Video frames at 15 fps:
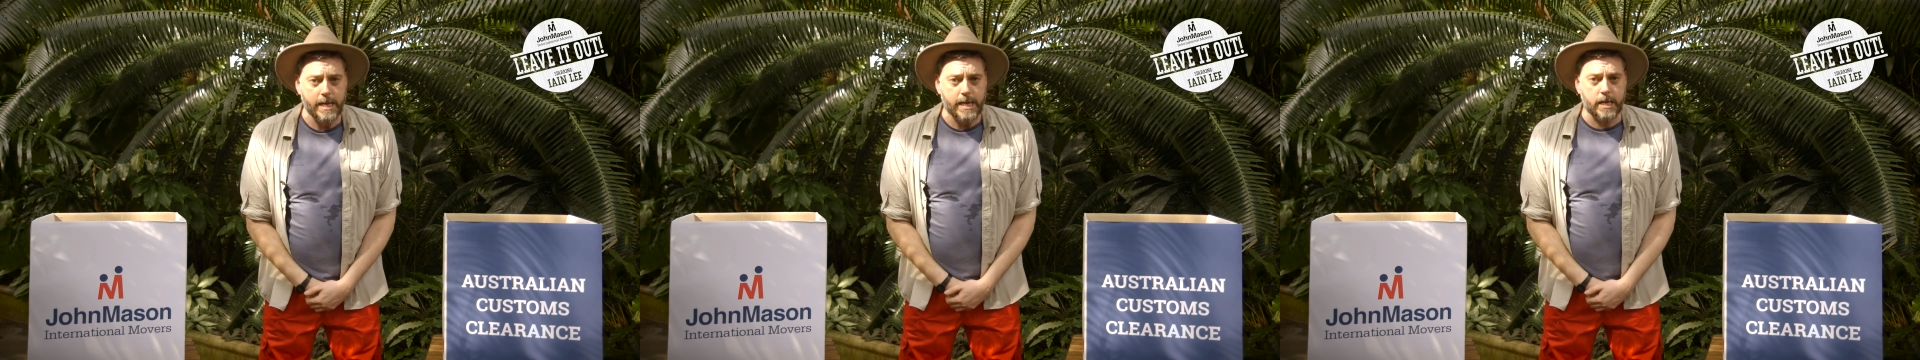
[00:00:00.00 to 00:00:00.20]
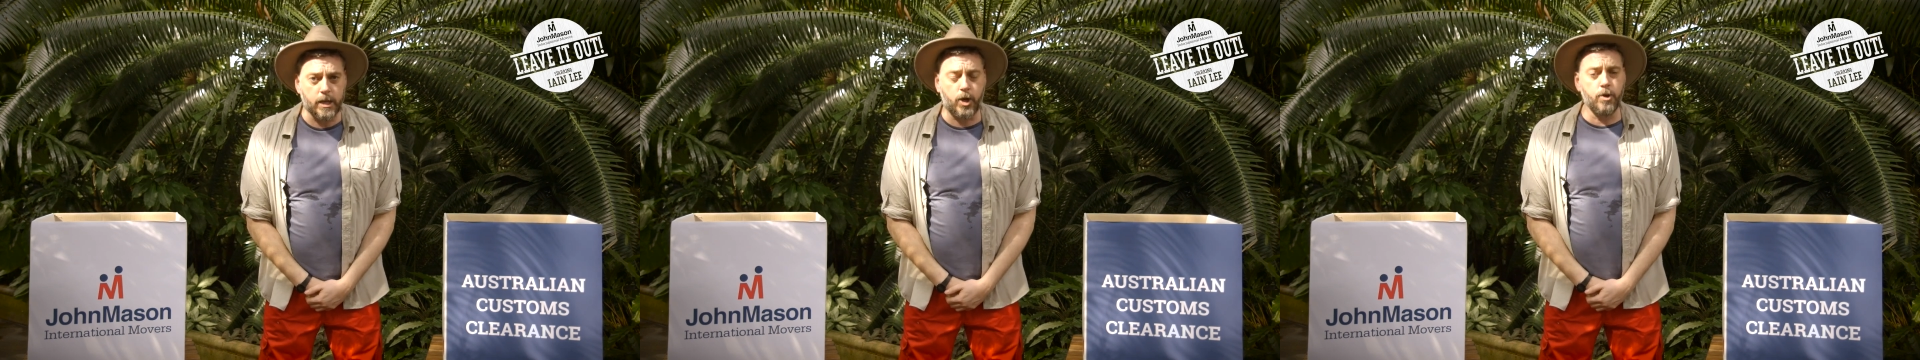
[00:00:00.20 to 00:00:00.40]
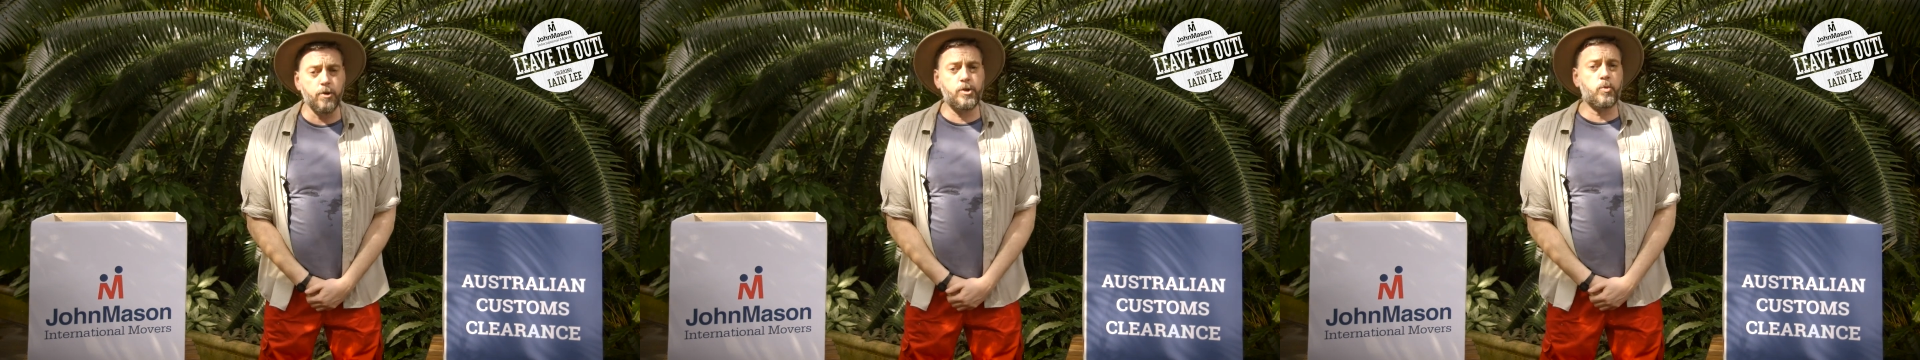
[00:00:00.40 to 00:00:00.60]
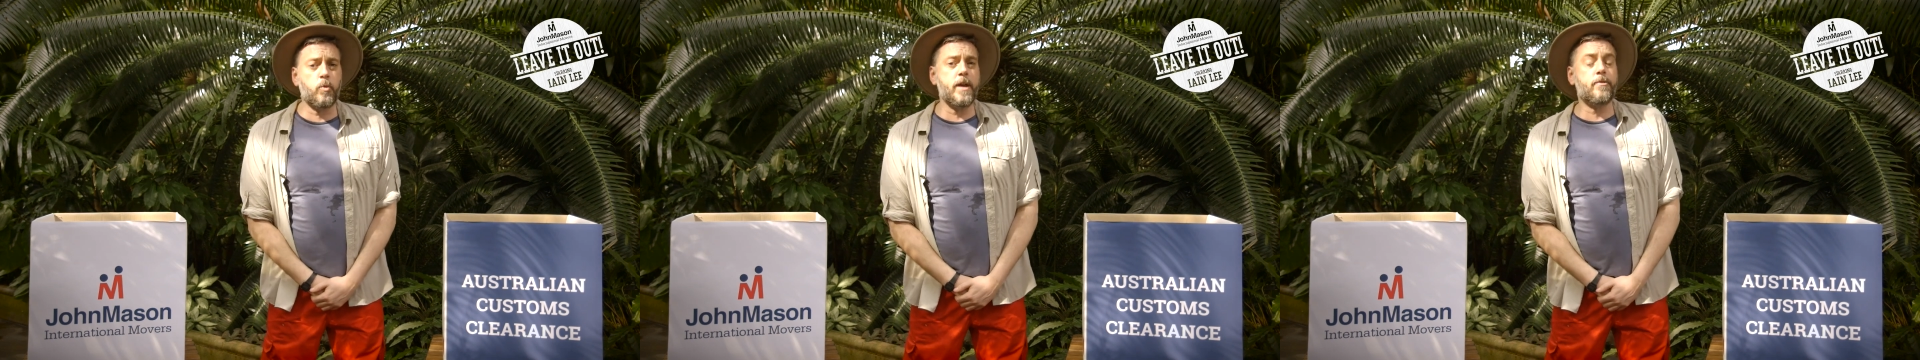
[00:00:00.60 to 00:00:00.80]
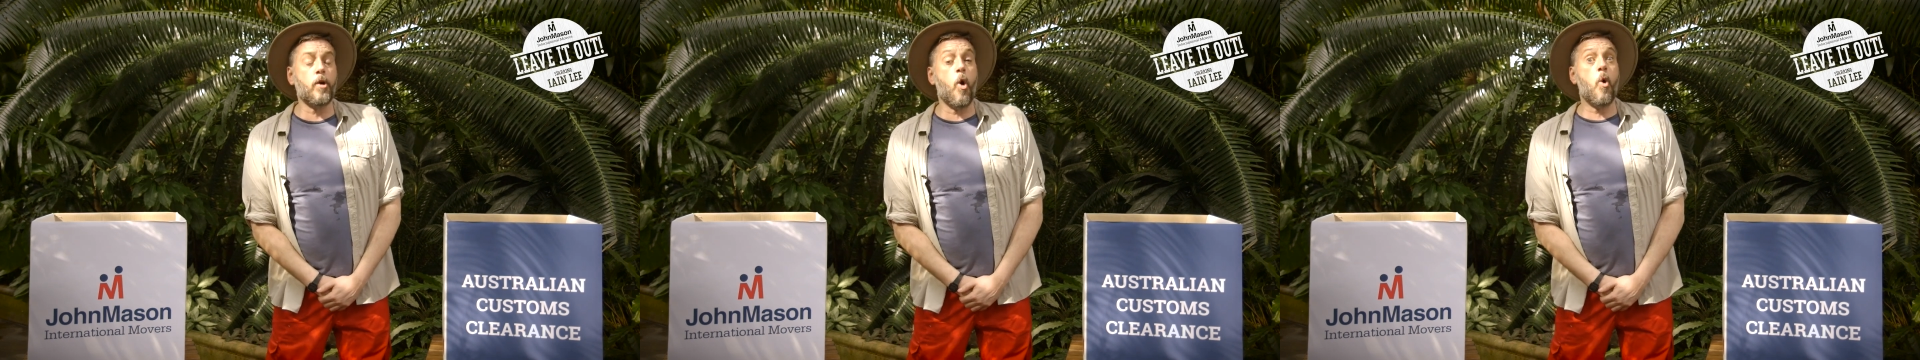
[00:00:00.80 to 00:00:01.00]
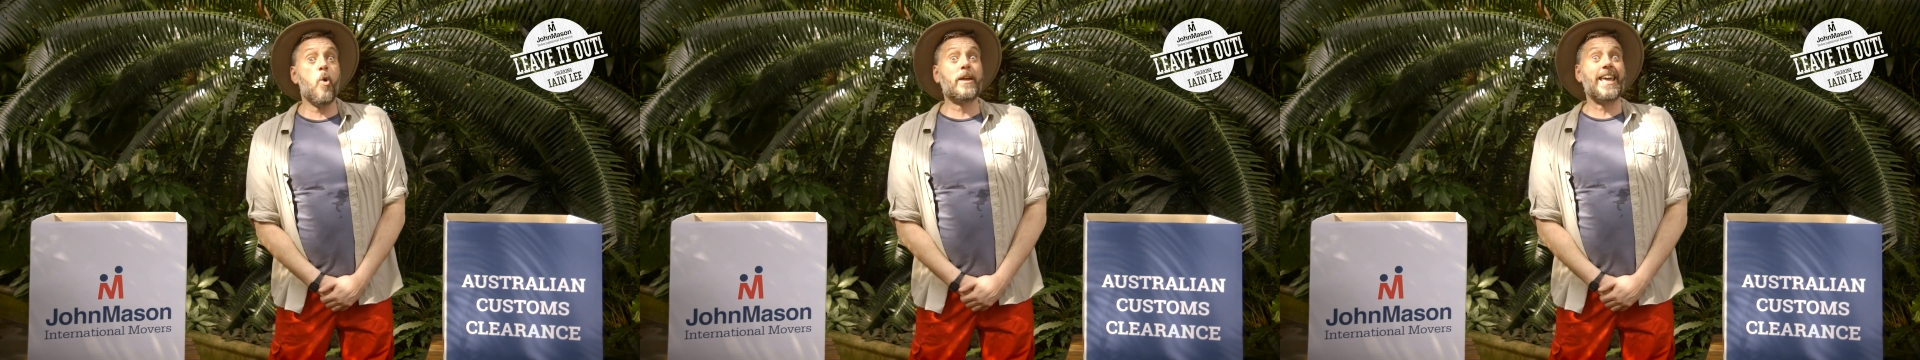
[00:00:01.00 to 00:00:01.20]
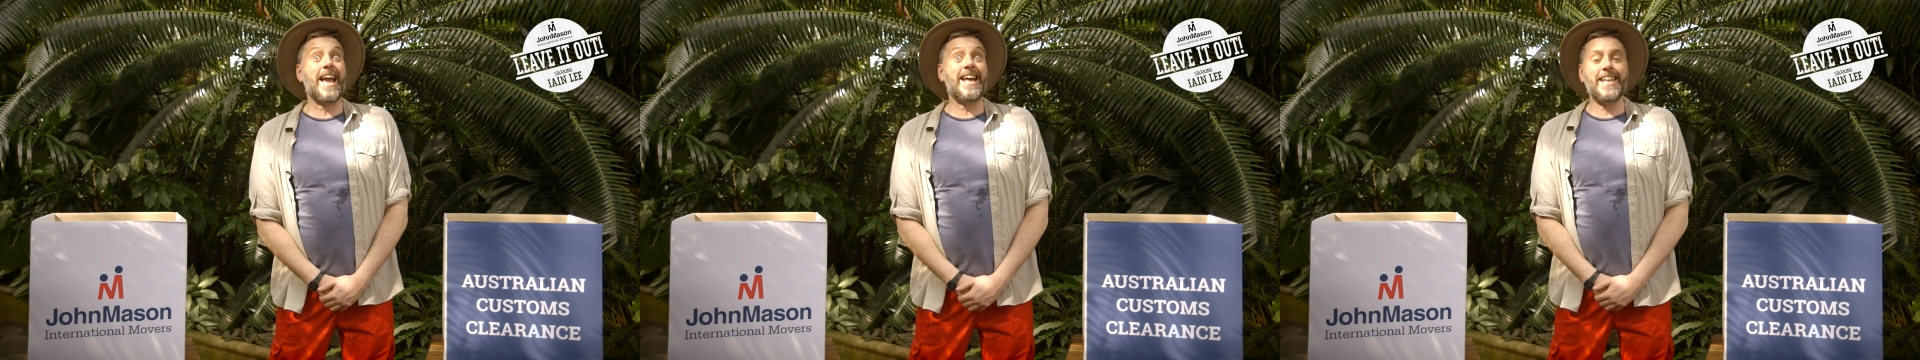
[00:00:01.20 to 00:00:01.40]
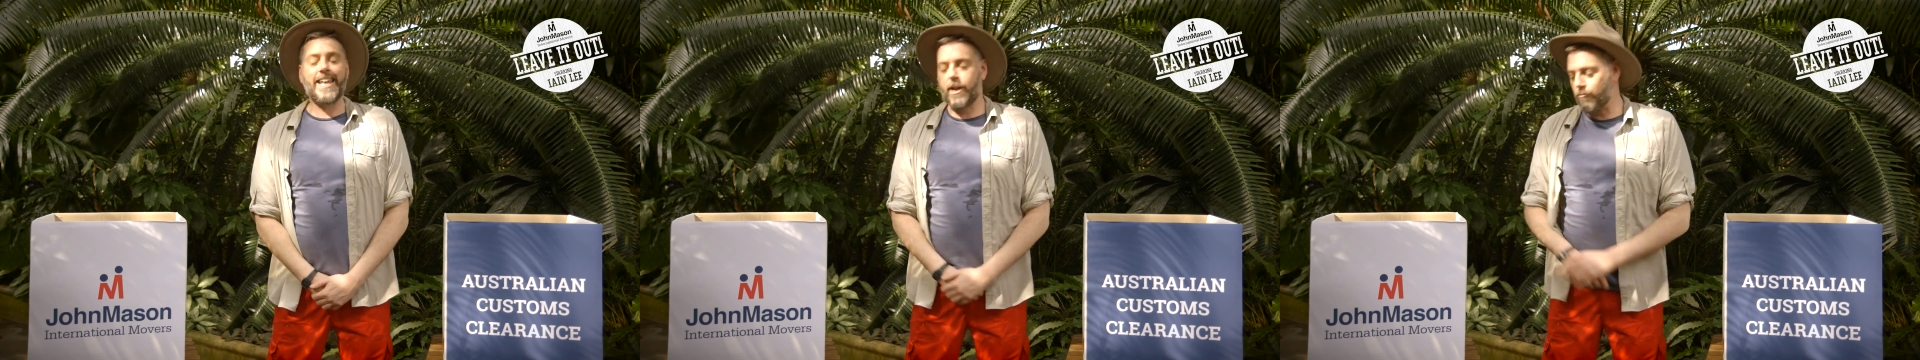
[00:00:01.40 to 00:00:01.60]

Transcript: and goods with organic